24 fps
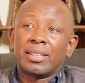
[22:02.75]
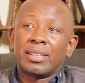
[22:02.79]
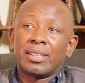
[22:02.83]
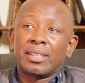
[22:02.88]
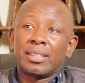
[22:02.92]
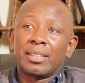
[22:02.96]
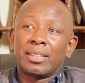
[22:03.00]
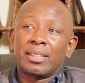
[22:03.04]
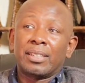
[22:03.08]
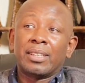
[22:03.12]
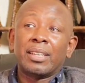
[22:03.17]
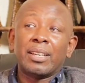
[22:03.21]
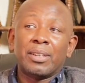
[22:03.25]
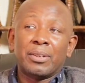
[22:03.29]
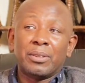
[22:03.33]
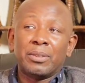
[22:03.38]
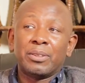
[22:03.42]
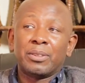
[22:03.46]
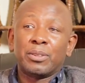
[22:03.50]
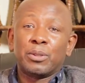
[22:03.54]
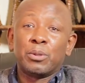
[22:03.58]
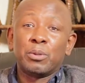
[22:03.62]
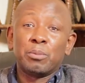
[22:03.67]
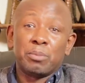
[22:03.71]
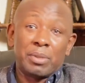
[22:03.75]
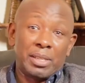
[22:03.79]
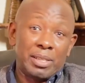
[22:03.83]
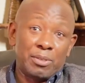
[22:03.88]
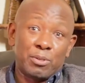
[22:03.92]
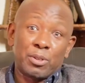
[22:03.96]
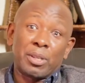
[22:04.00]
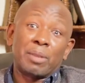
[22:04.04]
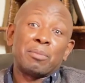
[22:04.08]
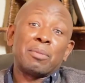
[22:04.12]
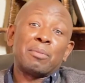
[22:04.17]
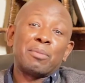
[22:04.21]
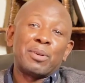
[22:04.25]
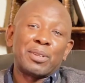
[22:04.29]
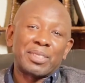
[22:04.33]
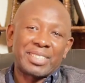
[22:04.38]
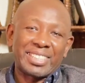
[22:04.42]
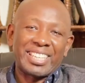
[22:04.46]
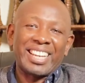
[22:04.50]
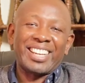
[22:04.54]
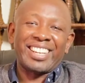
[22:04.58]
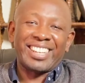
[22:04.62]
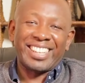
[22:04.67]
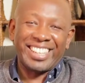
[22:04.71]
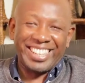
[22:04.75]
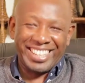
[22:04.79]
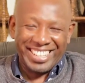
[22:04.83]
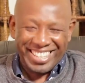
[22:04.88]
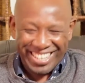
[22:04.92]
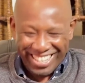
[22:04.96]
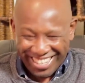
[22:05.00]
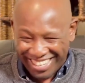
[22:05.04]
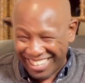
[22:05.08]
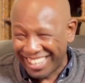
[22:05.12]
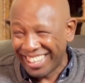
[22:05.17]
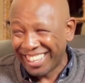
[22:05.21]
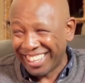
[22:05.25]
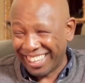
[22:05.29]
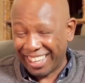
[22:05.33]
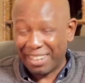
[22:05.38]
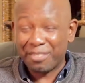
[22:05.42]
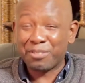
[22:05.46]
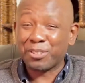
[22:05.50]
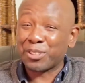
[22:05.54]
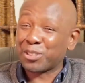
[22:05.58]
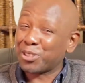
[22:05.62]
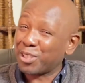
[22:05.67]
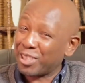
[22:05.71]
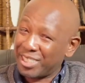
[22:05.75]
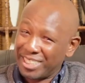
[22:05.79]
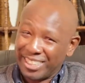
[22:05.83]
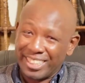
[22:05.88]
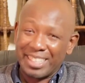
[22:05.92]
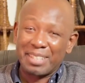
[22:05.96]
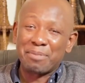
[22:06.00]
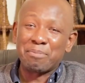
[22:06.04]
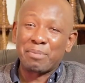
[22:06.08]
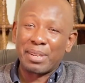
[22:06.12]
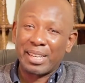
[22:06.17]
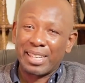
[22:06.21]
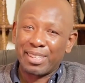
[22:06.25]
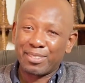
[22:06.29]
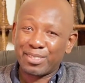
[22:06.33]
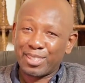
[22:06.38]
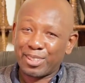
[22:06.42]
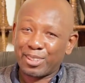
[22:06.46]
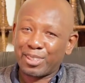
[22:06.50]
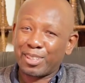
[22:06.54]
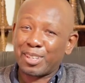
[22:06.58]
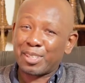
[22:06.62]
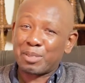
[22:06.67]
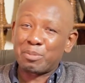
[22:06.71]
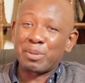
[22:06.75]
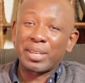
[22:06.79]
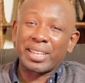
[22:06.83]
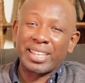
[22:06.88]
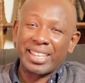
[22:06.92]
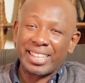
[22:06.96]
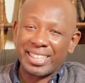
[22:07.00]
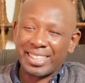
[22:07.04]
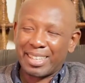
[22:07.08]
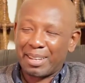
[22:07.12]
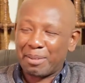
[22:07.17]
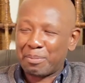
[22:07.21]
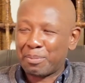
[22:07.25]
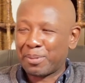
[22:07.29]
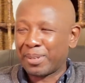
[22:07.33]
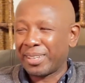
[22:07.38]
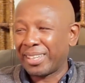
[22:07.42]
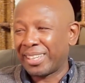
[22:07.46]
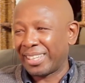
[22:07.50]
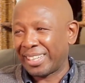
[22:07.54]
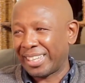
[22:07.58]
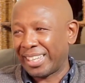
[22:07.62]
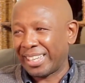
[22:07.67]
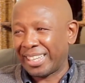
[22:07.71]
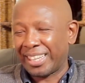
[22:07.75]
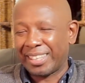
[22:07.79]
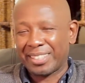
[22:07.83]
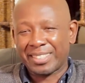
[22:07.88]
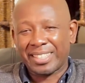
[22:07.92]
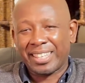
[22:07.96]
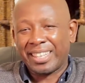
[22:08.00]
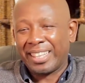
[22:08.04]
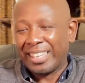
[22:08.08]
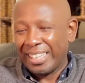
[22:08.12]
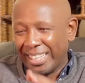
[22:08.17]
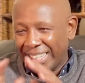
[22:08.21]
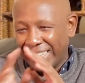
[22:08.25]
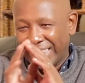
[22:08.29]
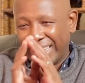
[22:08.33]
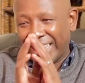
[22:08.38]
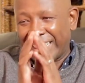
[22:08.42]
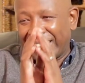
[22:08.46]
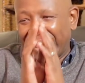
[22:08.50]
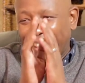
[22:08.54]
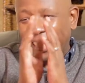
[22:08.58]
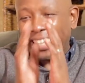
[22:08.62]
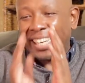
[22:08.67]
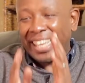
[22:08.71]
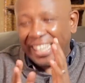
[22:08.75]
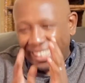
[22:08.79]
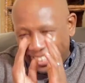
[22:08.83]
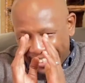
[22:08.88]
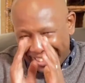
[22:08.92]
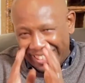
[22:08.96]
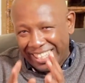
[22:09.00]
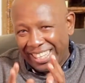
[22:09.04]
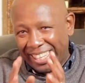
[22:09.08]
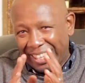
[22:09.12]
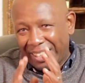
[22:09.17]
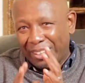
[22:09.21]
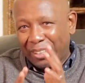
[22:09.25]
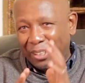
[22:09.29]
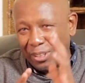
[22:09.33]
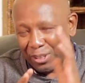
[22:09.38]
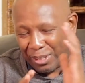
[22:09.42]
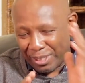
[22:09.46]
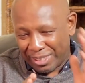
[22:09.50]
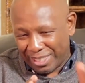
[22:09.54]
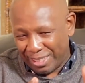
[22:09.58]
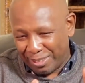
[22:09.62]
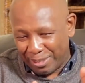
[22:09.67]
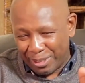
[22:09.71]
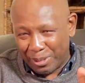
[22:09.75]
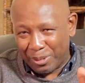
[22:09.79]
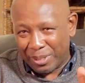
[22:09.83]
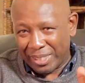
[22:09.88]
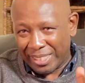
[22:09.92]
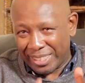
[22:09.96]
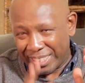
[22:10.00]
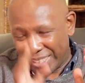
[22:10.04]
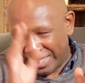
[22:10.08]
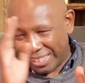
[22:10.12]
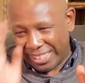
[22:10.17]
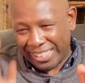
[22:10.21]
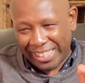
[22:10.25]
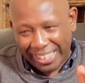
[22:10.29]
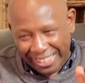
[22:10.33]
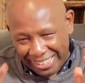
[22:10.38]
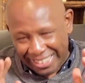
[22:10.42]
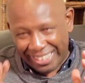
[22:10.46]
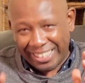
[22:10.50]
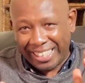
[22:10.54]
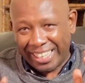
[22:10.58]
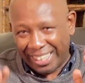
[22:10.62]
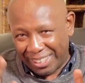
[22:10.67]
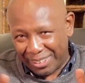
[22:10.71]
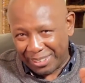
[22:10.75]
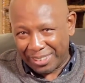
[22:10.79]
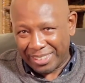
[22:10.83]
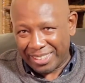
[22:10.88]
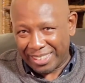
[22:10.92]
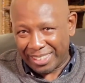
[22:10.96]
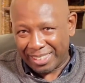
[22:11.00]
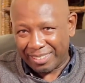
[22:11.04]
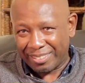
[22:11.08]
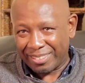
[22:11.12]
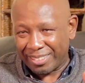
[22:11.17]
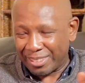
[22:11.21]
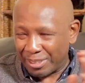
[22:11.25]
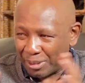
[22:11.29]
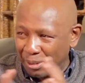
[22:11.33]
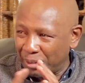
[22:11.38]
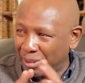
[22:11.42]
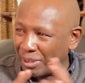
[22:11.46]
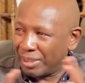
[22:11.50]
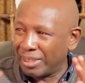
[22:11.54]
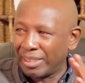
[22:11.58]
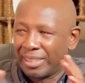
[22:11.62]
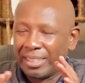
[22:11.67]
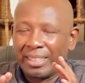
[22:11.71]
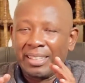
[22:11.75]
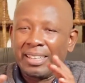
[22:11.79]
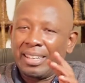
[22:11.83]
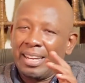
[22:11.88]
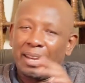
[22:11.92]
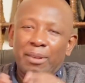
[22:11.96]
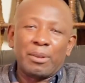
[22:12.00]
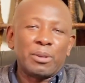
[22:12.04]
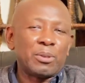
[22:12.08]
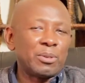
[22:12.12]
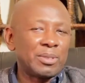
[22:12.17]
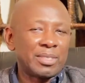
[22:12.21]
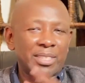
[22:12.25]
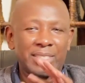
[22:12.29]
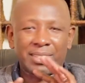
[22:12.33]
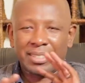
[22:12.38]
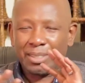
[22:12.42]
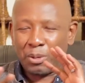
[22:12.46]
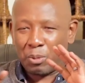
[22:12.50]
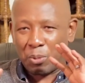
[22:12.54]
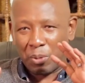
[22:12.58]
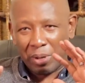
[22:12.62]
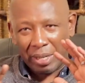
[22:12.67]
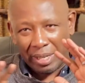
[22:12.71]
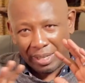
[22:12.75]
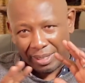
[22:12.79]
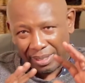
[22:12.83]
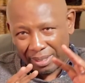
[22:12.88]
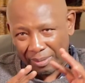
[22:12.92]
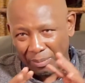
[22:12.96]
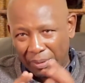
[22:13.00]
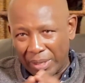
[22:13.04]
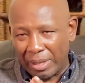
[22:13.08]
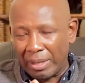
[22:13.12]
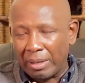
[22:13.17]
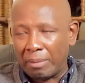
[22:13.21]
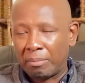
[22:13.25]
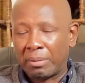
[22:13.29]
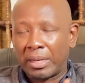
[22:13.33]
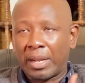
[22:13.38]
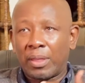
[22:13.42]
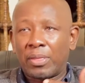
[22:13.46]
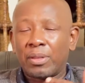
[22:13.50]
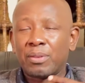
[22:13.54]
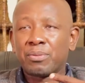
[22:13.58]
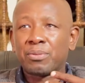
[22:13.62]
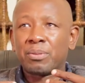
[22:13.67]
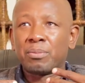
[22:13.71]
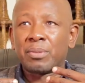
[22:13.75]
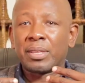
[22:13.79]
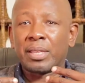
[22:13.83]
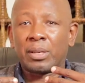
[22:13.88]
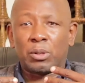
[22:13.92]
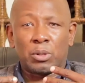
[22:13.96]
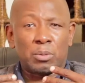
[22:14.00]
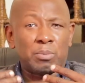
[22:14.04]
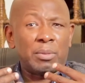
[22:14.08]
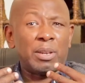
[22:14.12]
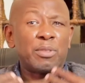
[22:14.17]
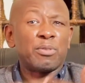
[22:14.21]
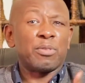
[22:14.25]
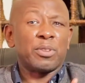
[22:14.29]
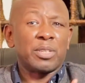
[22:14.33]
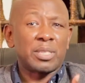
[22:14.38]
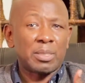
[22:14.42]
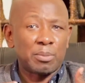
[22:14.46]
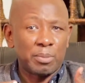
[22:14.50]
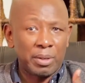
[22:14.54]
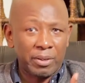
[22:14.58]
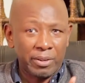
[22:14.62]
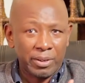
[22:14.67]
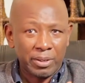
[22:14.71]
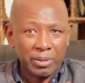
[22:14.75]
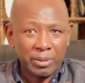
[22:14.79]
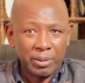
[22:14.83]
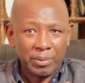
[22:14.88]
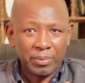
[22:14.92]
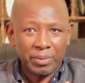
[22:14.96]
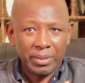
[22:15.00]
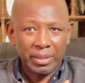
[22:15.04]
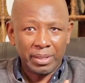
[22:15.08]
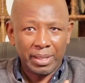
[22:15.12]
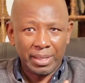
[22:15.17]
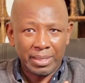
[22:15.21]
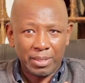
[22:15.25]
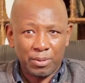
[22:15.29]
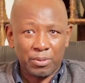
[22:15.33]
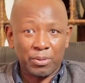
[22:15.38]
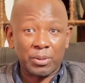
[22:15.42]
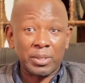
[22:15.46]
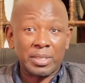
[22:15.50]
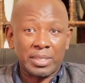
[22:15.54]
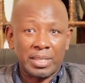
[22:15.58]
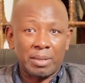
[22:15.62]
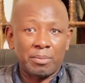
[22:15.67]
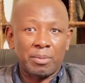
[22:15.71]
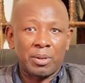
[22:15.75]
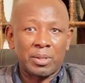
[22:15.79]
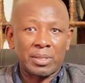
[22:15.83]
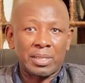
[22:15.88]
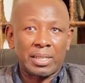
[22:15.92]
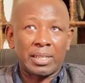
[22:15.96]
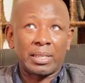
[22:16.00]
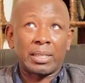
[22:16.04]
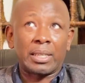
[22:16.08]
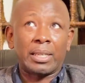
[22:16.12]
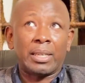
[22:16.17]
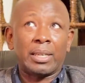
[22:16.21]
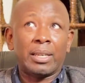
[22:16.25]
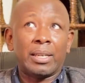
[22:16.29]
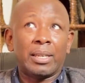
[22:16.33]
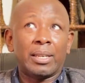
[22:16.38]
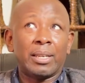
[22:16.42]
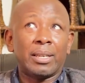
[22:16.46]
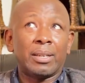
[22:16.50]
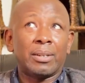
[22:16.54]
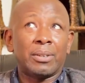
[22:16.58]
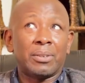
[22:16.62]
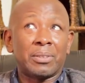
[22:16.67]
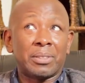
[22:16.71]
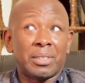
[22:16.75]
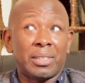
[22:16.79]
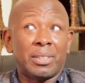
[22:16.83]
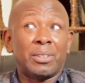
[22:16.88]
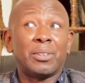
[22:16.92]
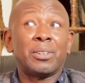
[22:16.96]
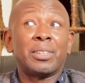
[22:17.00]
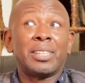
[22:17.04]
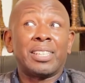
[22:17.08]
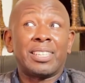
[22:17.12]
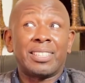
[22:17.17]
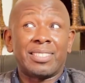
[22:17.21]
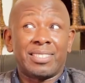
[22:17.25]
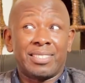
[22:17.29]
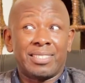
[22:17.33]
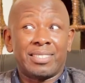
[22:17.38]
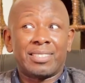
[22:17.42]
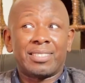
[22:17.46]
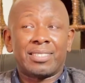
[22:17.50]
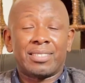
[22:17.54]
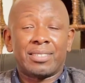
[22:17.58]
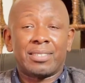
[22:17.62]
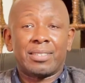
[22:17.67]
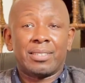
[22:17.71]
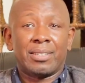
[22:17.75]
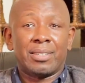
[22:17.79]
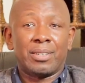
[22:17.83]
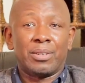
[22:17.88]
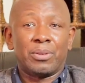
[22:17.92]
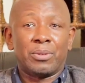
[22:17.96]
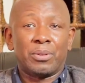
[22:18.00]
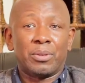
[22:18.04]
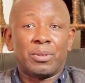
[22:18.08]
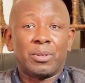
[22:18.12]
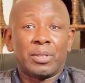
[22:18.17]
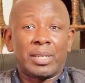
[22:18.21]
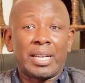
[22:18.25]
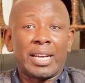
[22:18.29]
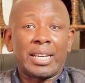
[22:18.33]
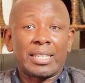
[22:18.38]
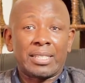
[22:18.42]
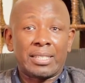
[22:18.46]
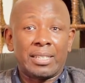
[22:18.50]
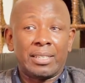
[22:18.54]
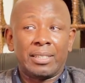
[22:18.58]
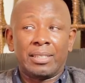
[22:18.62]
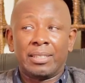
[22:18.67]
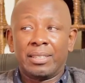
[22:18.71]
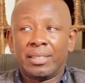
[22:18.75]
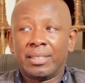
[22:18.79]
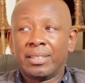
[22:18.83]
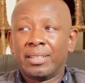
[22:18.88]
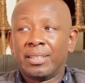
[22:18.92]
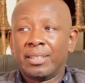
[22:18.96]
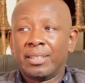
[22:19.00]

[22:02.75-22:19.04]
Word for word: uh, now you won't believe what I'm about to say. and for sure, she didn't believe. She thought I was making it up. Eh? Like, like, like, the next day, oh, you got saved on Wednesday. The next day, I got saved. So I mean, it was just a weird. But I think for me, that was my first miracle. Yeah. That's the first time I was like, hey, eh, okay, God exists. You know, God actually